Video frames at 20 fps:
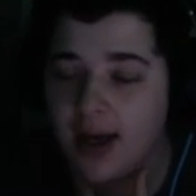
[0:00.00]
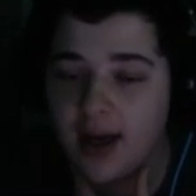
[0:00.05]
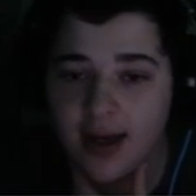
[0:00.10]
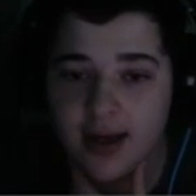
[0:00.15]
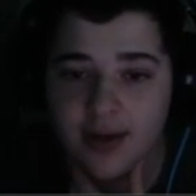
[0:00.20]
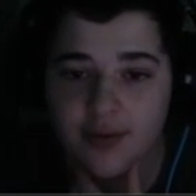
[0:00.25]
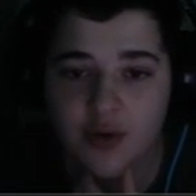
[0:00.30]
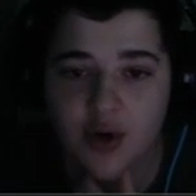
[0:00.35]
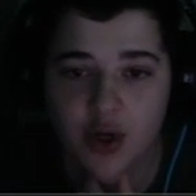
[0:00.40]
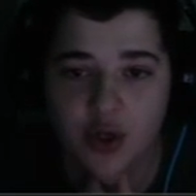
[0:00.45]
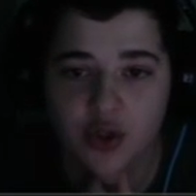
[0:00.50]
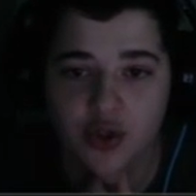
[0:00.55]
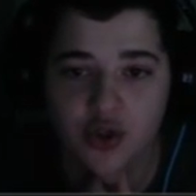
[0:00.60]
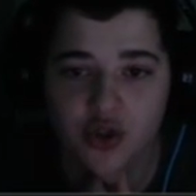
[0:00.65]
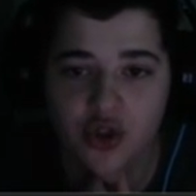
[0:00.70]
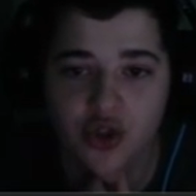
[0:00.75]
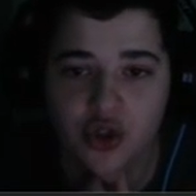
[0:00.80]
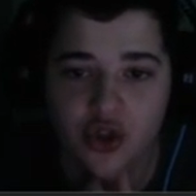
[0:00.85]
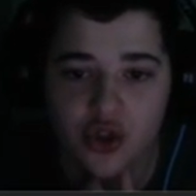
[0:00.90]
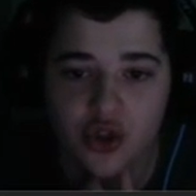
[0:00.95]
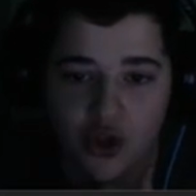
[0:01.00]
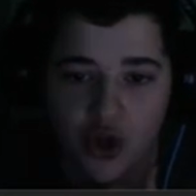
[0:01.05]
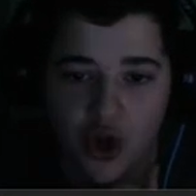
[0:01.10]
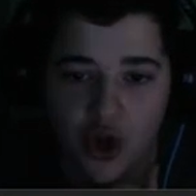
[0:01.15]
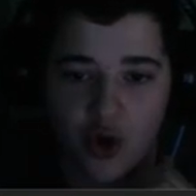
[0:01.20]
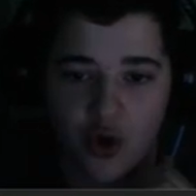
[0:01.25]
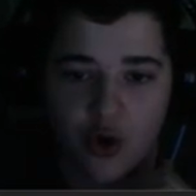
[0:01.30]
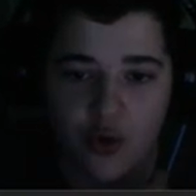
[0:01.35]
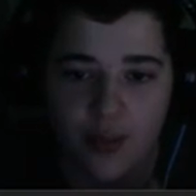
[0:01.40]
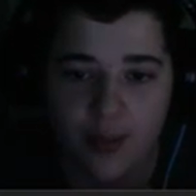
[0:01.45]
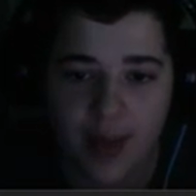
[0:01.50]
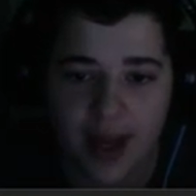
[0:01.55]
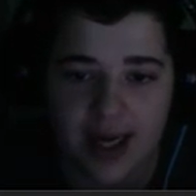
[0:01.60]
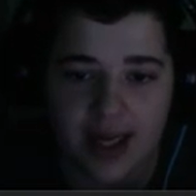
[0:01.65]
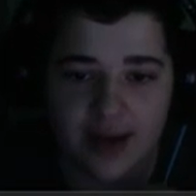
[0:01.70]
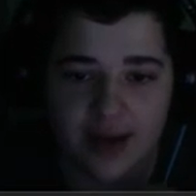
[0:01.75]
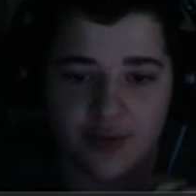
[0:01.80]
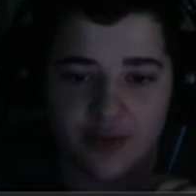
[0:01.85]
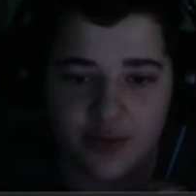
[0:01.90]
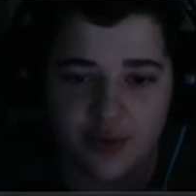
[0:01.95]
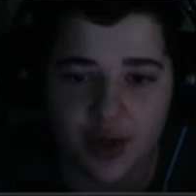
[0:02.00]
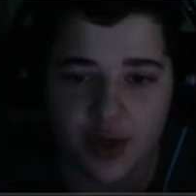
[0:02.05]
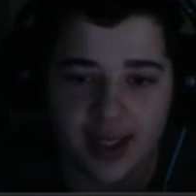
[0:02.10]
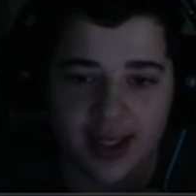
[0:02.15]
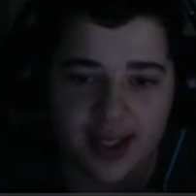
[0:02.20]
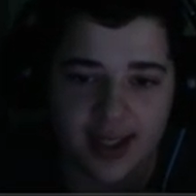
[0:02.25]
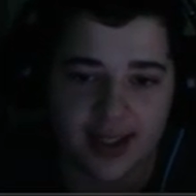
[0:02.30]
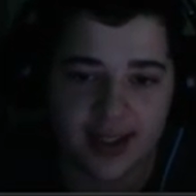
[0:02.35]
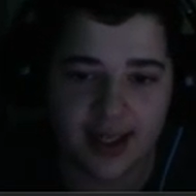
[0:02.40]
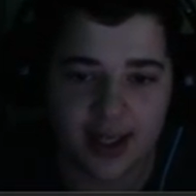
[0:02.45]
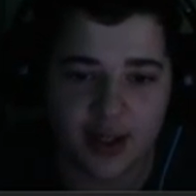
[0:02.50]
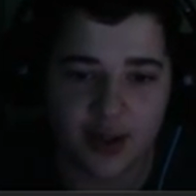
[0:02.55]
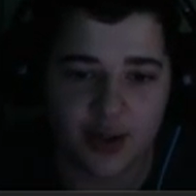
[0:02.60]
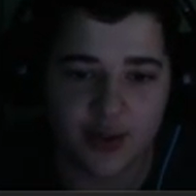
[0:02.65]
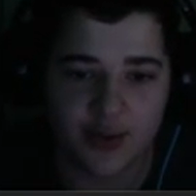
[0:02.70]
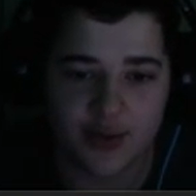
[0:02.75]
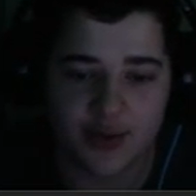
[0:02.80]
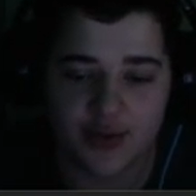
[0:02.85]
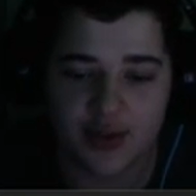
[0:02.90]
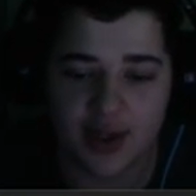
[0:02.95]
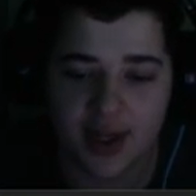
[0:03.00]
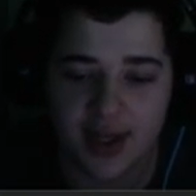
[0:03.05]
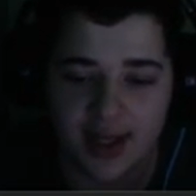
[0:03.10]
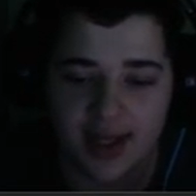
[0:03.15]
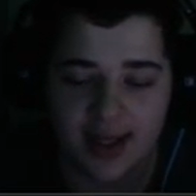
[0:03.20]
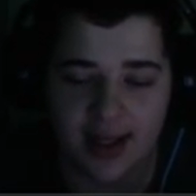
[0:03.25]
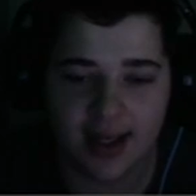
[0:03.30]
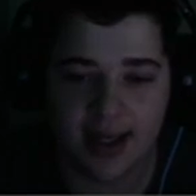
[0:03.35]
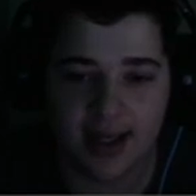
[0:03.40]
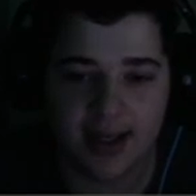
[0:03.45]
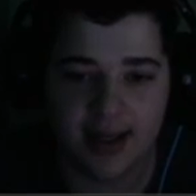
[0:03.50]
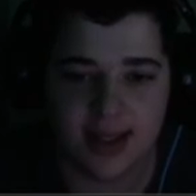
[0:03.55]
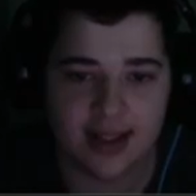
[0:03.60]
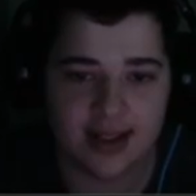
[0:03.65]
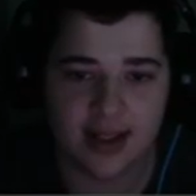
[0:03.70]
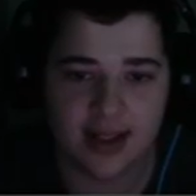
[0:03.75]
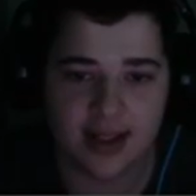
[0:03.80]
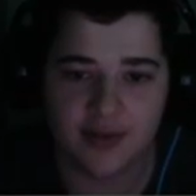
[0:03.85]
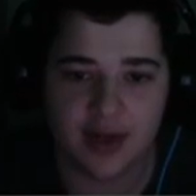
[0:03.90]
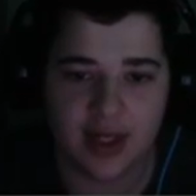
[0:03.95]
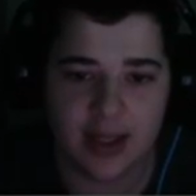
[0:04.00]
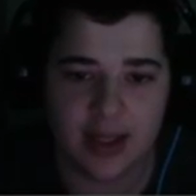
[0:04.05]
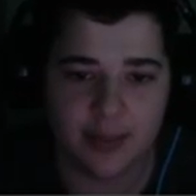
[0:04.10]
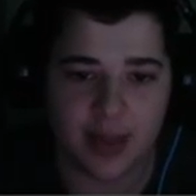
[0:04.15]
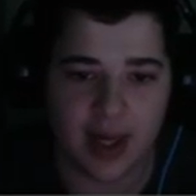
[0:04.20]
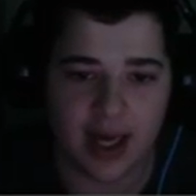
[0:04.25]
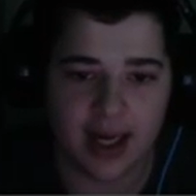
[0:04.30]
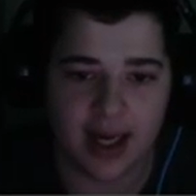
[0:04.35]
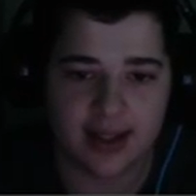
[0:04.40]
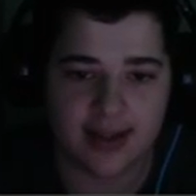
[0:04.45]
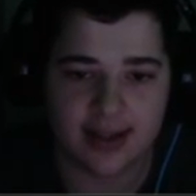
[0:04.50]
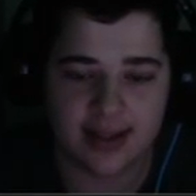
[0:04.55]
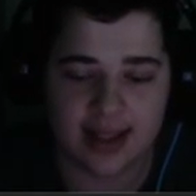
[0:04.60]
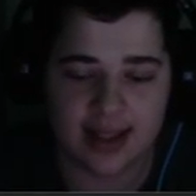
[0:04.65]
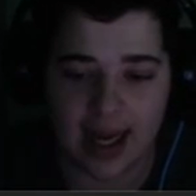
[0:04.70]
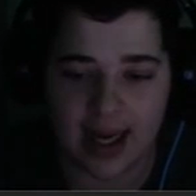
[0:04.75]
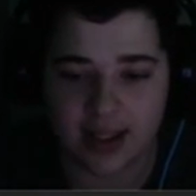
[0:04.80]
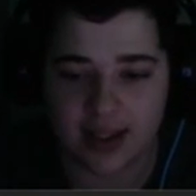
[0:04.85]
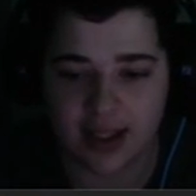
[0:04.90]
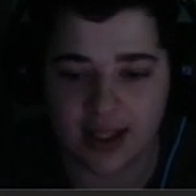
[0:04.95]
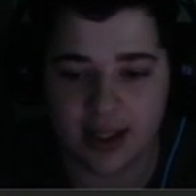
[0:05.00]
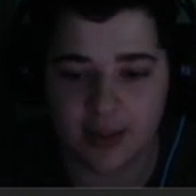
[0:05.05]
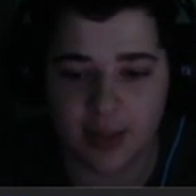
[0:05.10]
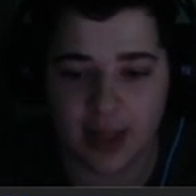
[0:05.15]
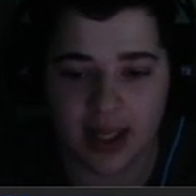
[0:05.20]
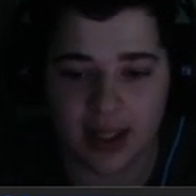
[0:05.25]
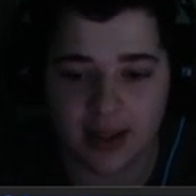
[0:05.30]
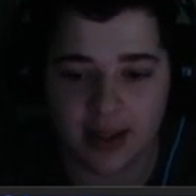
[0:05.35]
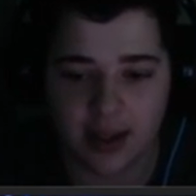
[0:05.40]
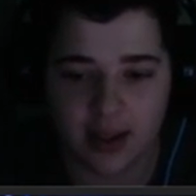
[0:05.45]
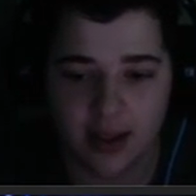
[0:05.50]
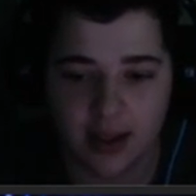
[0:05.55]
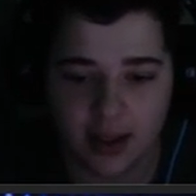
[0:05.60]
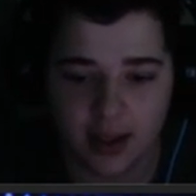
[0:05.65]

I have gotten so many freaking Neons in these Love Elite packs, it's actually mad.